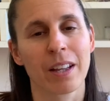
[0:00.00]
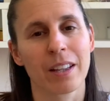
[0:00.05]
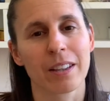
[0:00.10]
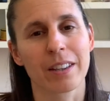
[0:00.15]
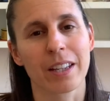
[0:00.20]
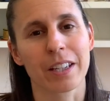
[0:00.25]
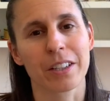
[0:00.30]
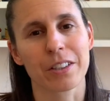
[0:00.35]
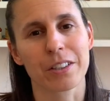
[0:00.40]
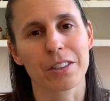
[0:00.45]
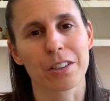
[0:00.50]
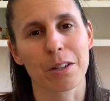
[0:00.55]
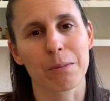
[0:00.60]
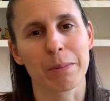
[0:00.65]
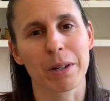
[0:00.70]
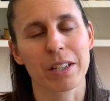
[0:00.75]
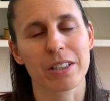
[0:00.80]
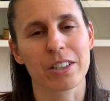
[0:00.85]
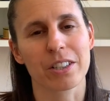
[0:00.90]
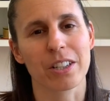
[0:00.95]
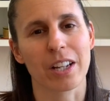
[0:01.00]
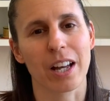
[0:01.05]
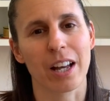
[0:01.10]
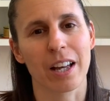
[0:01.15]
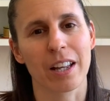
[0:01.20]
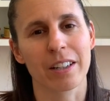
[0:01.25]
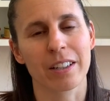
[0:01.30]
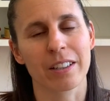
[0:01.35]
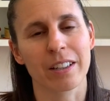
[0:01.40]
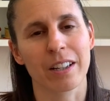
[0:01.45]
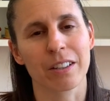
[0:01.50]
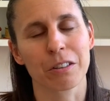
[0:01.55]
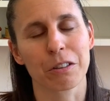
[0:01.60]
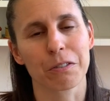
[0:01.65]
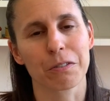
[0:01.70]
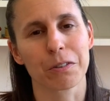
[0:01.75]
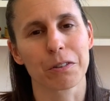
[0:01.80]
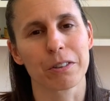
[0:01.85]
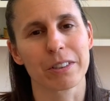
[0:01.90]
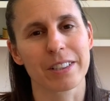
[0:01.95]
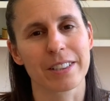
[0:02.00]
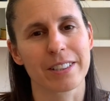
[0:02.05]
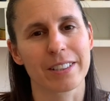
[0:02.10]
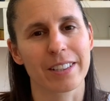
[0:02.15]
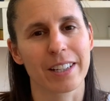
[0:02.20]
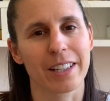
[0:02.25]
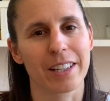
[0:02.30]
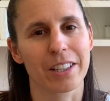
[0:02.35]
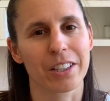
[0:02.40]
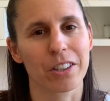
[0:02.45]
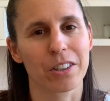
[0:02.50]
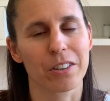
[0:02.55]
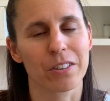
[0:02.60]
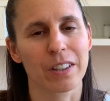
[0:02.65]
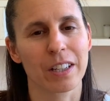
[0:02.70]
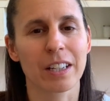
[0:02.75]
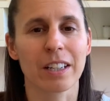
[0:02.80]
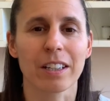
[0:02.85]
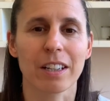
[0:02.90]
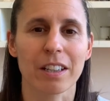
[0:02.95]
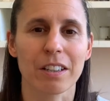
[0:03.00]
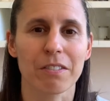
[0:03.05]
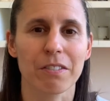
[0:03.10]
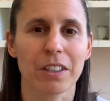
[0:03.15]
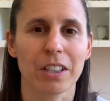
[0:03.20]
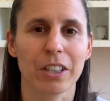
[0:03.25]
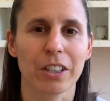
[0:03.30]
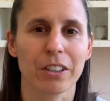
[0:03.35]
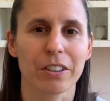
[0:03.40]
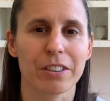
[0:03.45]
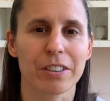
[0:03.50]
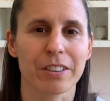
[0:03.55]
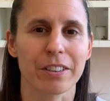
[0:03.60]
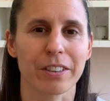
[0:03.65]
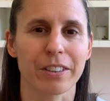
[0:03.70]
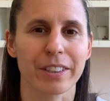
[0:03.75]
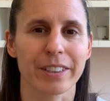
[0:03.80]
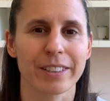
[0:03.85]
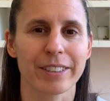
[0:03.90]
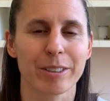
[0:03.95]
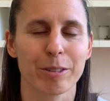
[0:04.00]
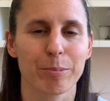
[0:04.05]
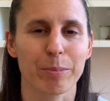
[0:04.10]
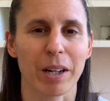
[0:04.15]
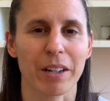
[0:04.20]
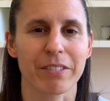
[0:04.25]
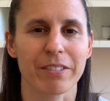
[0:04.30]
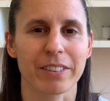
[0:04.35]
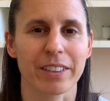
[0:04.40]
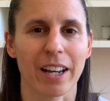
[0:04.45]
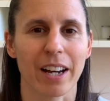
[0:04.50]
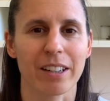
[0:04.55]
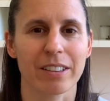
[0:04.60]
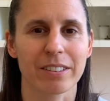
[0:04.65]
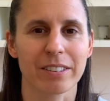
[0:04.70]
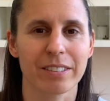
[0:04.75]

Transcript: Thank you so much, and I look forward to seeing you in another video soon. Bye for now.